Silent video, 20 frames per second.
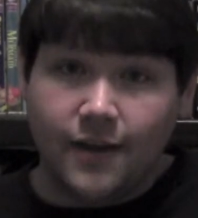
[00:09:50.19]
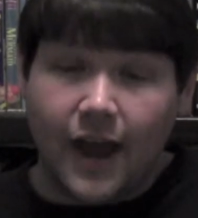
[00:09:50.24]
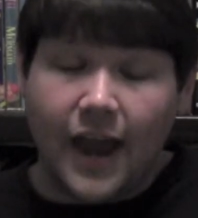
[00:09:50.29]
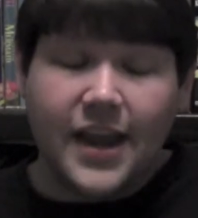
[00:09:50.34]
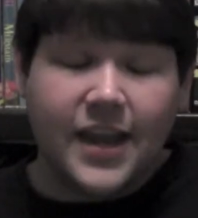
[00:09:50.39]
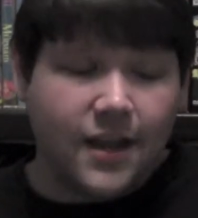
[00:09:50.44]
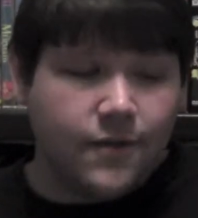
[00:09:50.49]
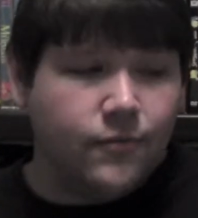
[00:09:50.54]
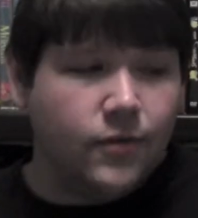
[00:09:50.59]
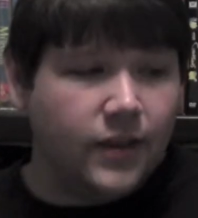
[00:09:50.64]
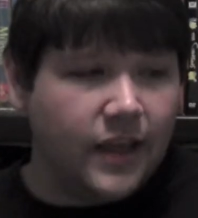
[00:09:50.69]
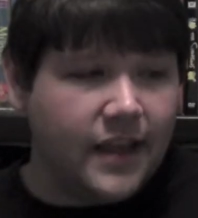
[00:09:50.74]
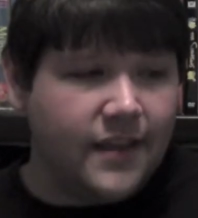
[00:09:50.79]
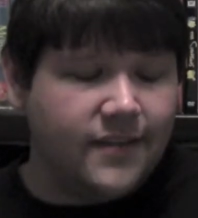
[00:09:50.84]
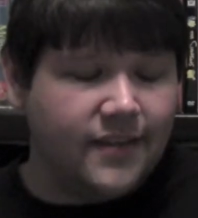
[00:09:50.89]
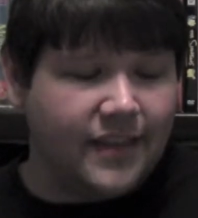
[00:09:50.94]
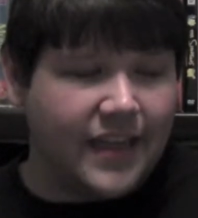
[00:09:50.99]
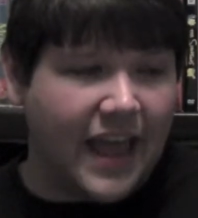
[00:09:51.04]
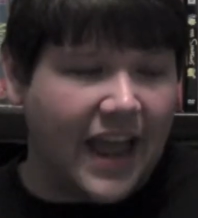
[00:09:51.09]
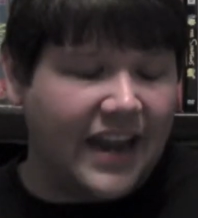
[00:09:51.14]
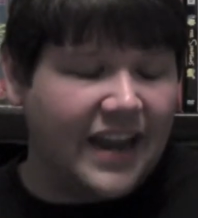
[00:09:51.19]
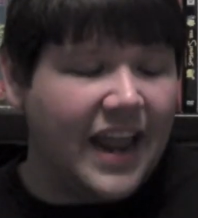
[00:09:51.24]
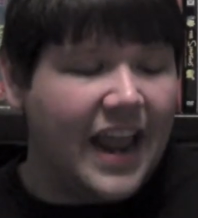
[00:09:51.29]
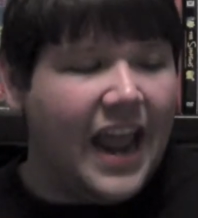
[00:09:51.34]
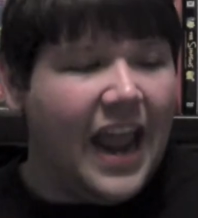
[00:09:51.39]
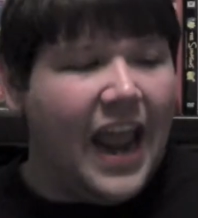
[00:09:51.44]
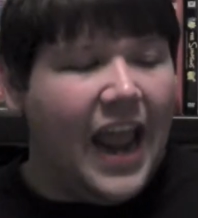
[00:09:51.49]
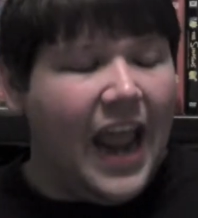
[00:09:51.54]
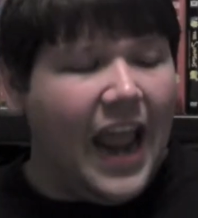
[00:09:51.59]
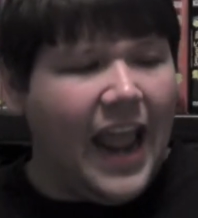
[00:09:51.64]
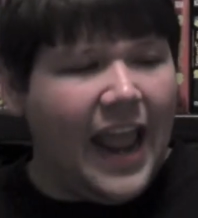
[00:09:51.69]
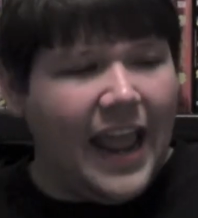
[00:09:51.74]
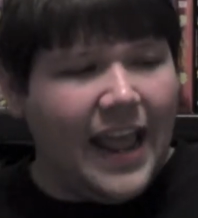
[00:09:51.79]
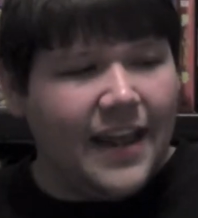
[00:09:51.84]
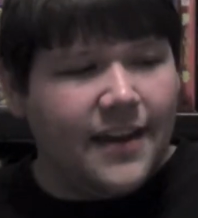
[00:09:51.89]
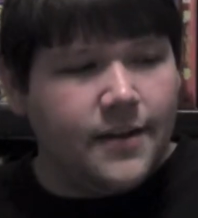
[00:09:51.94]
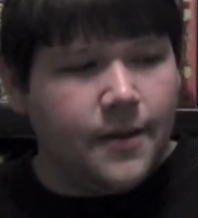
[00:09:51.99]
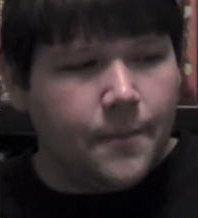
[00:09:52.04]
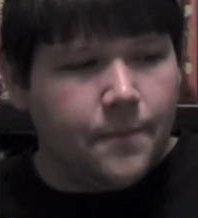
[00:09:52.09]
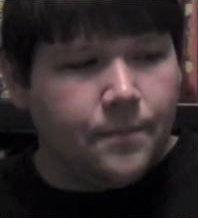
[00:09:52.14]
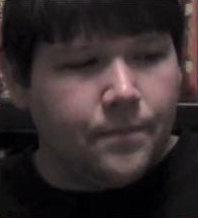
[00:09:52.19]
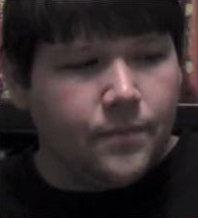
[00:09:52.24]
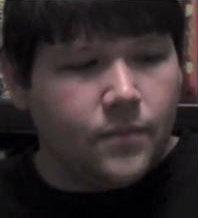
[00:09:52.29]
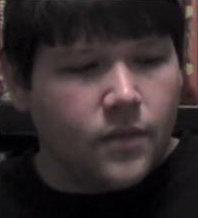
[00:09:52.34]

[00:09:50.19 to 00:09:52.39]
I can relate to that. And